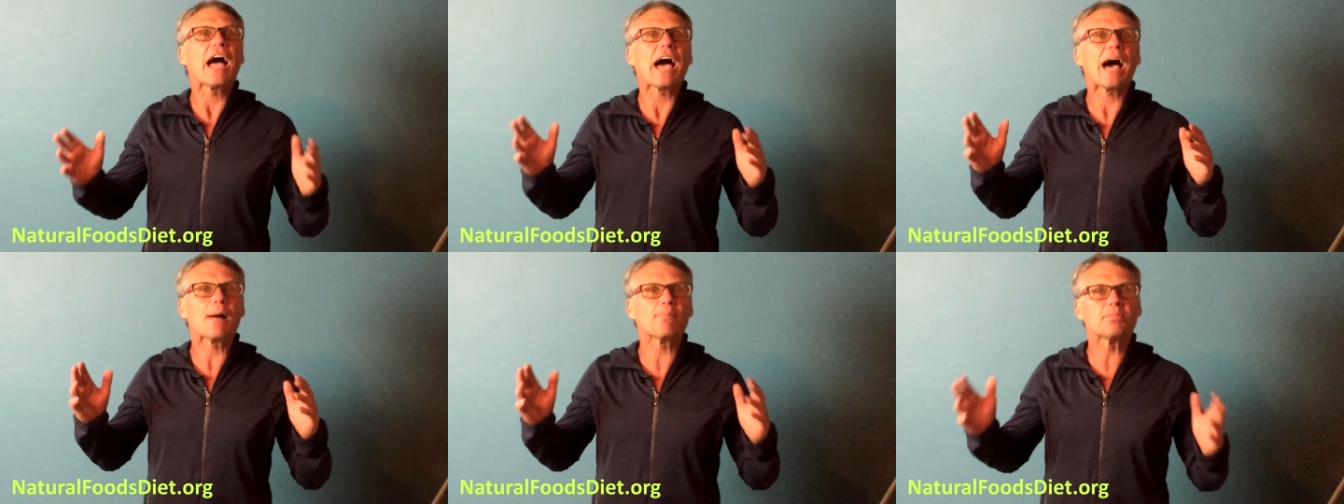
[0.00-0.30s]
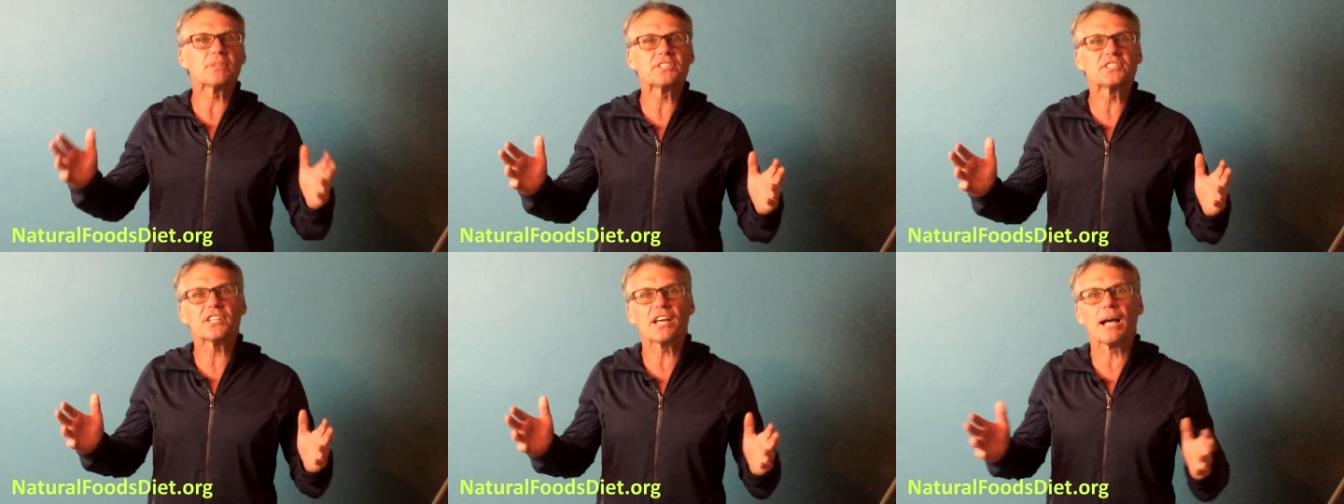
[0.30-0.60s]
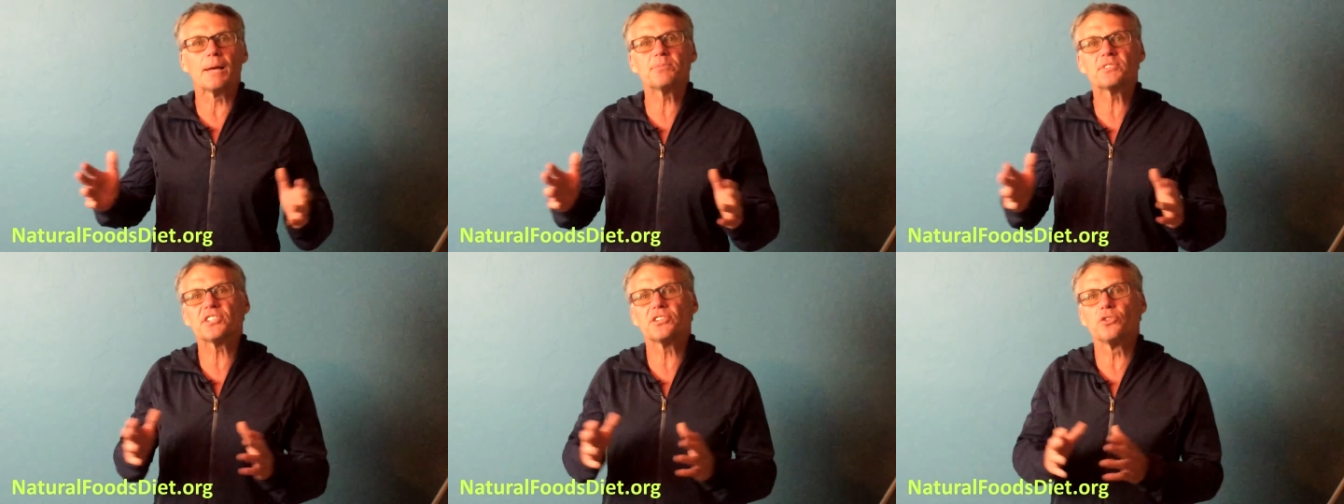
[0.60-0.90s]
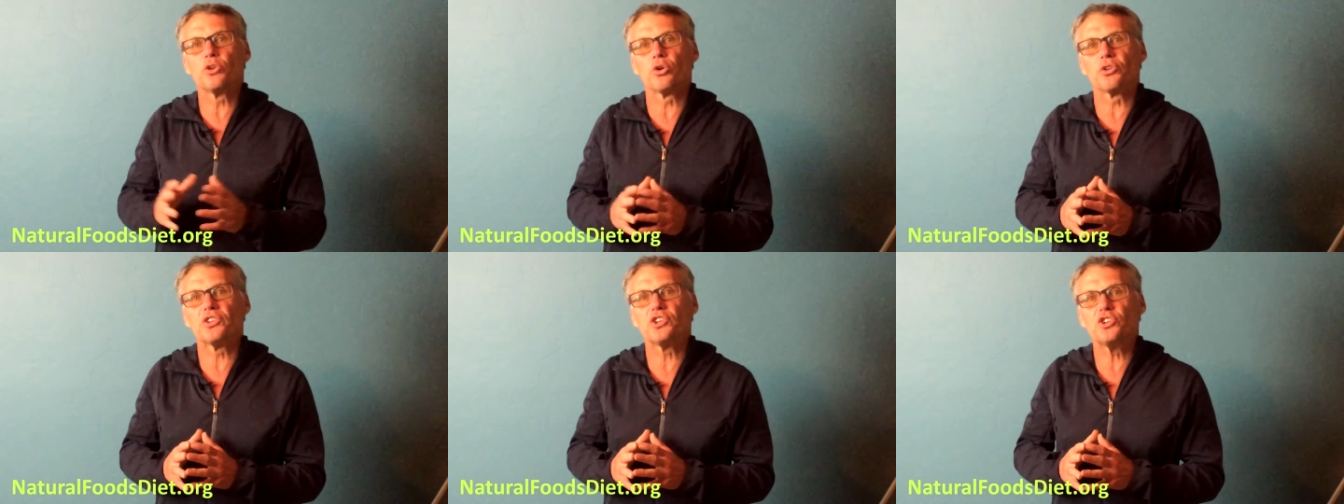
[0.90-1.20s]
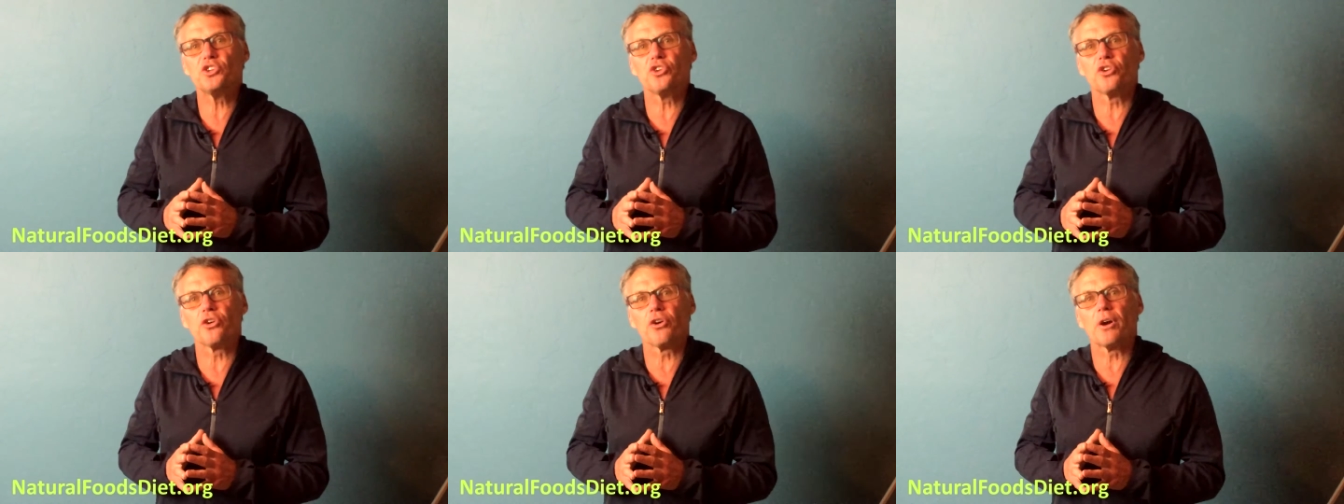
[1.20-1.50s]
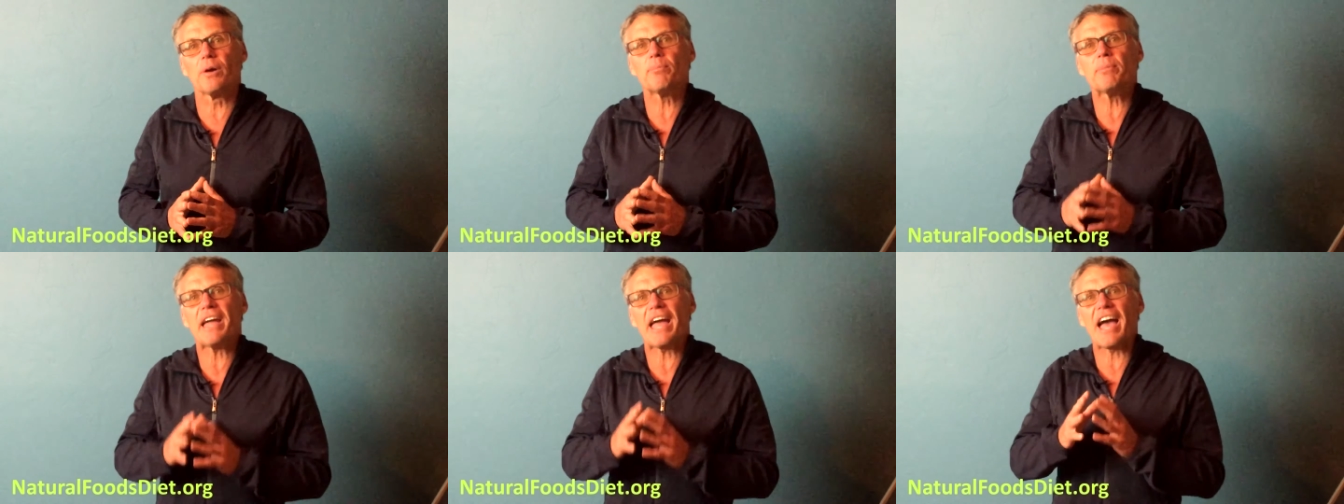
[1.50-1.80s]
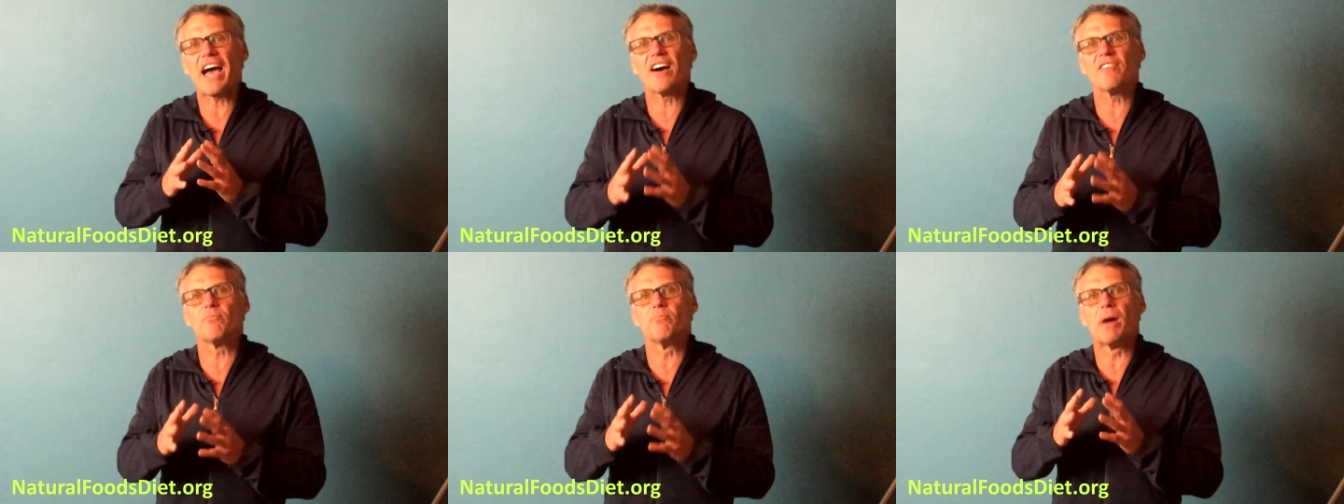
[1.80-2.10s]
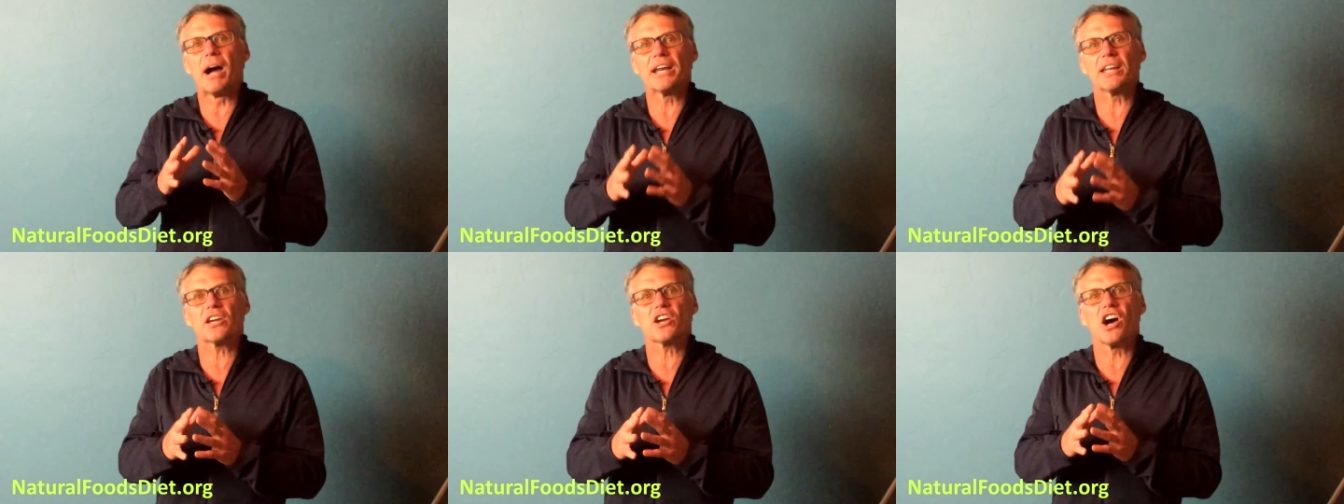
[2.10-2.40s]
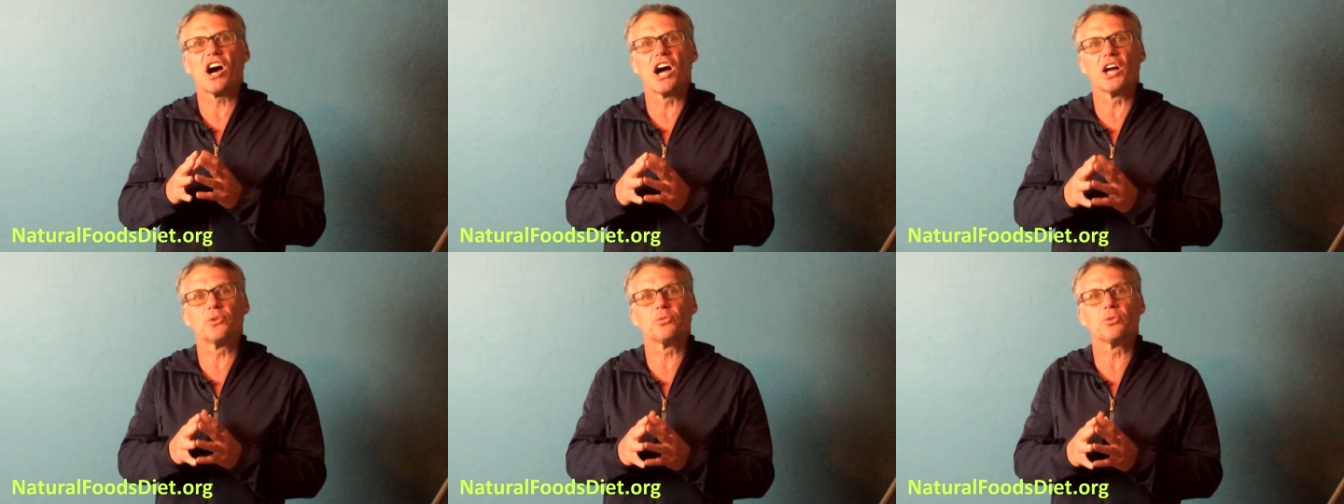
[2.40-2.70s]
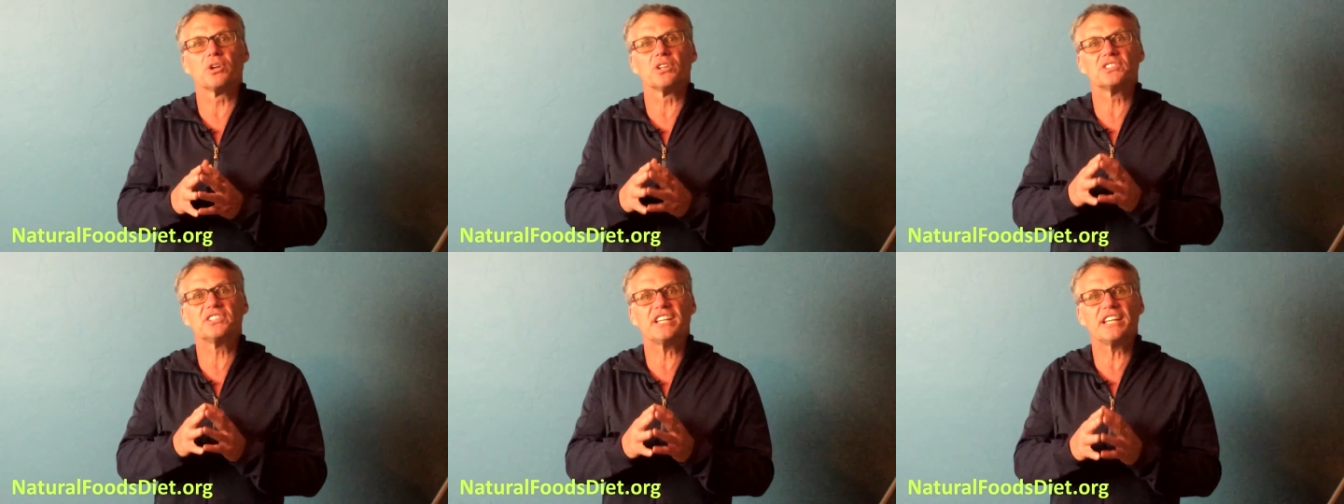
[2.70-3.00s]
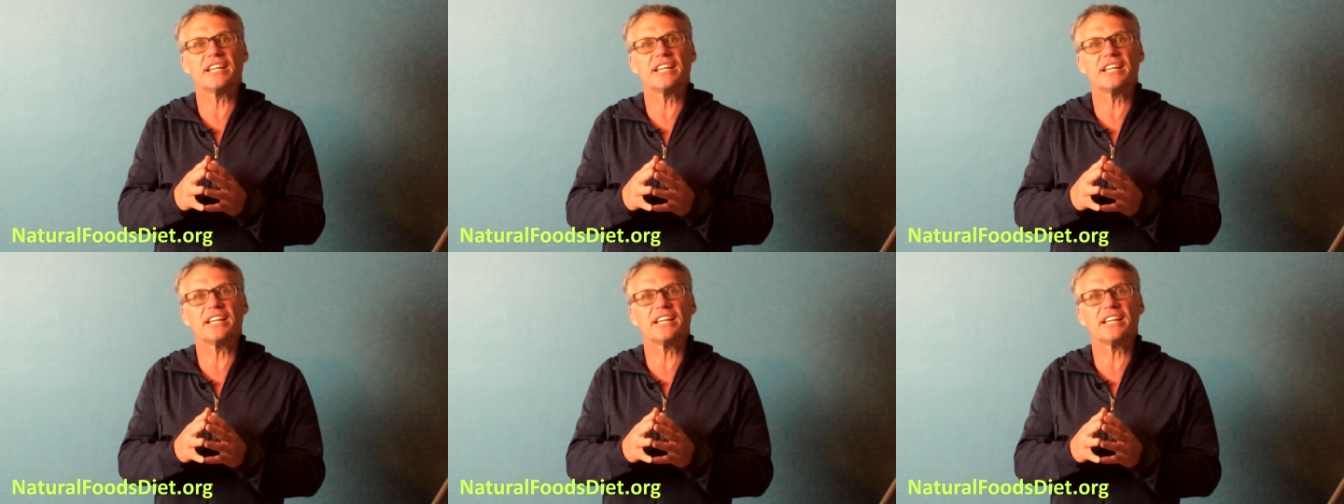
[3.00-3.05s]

Haplotypes in Northern Europe have mitochondrial